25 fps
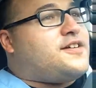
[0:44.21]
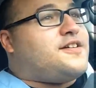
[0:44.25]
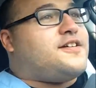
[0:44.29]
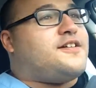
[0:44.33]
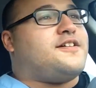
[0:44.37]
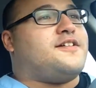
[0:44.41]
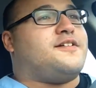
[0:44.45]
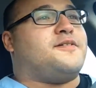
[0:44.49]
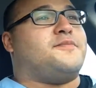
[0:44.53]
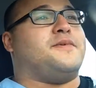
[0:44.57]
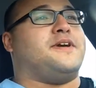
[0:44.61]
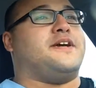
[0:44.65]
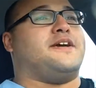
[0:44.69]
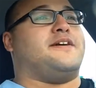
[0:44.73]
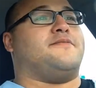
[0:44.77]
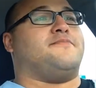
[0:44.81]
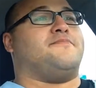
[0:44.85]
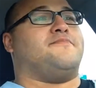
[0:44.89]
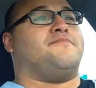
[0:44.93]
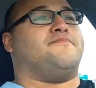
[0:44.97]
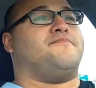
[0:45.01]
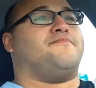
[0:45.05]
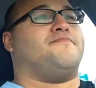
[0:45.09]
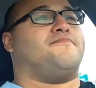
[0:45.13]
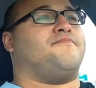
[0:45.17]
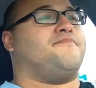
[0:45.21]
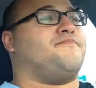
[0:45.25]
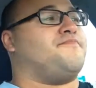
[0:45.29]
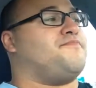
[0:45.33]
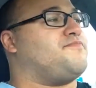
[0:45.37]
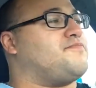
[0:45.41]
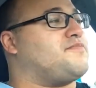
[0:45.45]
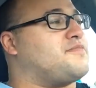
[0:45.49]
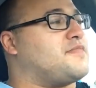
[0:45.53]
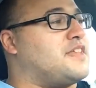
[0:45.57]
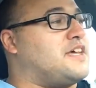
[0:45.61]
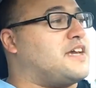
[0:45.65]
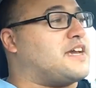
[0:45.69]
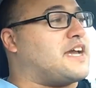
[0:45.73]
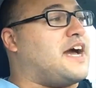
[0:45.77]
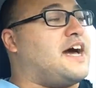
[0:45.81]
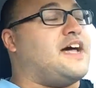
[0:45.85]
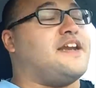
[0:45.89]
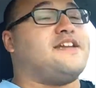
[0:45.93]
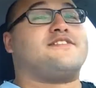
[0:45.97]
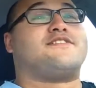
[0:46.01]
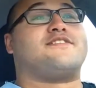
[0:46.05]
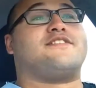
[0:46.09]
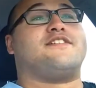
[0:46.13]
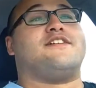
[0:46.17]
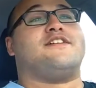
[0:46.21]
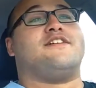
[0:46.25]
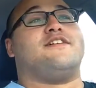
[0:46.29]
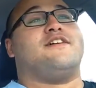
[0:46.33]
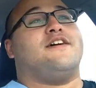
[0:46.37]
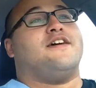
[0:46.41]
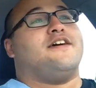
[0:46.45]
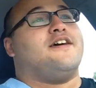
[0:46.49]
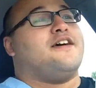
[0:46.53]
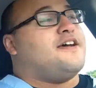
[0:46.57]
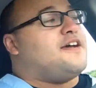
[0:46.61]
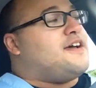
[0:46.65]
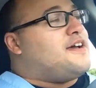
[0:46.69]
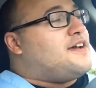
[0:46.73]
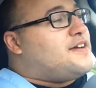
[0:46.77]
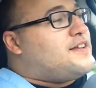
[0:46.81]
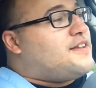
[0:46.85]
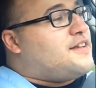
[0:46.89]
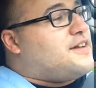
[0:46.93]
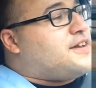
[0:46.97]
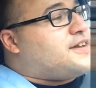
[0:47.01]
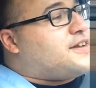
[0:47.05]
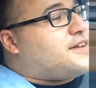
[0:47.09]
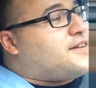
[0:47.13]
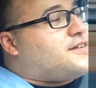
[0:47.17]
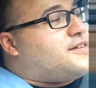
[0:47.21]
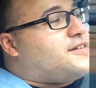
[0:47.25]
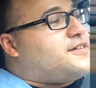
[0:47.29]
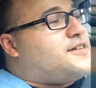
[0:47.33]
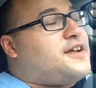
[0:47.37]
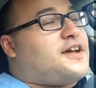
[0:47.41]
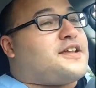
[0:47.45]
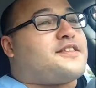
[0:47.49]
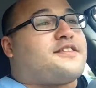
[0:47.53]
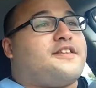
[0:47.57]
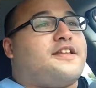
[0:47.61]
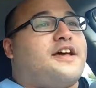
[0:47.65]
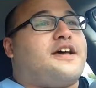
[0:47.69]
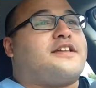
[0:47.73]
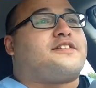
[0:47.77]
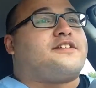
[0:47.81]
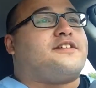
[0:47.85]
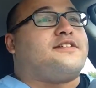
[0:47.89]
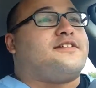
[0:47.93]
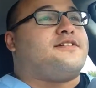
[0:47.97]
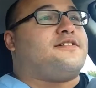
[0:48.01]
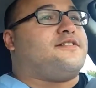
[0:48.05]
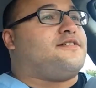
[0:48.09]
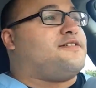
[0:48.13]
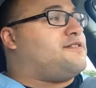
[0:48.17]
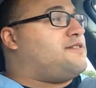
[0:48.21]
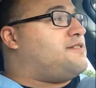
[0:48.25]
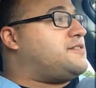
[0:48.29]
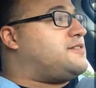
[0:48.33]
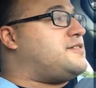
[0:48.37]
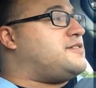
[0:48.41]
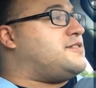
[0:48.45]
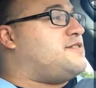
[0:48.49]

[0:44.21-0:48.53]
Oh, man. Like, honestly, like, not to